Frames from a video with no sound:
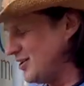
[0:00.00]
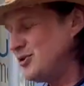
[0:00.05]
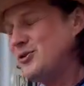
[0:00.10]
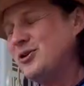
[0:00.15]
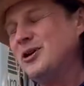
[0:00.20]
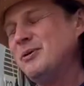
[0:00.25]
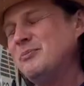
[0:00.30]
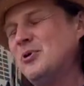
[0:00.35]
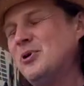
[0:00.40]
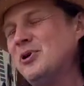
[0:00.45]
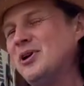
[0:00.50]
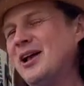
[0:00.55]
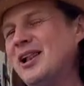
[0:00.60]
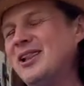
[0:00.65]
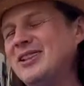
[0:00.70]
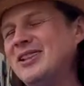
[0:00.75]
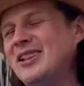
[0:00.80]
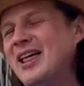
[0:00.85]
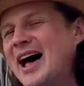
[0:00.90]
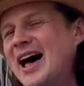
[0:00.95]
you can put a
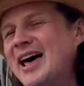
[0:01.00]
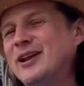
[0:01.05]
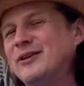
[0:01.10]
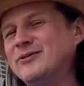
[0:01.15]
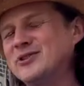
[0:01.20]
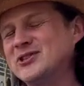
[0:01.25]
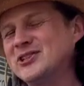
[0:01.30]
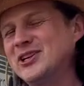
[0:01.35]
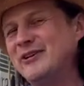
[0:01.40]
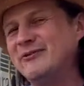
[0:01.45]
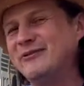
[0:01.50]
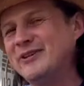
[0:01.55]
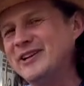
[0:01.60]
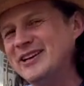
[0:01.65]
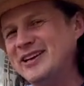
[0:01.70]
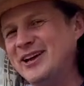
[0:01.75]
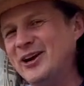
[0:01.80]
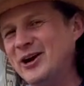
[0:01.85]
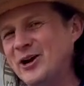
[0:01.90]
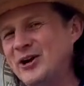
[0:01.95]
lot of stuff
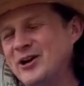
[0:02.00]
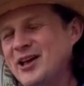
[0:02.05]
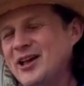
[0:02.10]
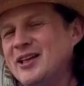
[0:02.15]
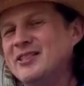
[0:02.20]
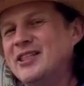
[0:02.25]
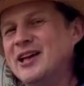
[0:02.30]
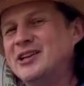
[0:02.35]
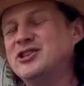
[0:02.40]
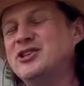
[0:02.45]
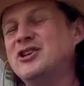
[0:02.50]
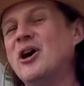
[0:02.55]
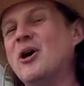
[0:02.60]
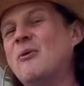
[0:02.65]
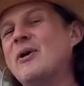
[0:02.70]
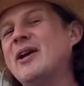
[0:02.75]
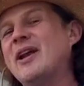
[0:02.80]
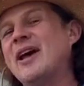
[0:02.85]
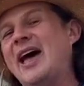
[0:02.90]
in here that you don't want to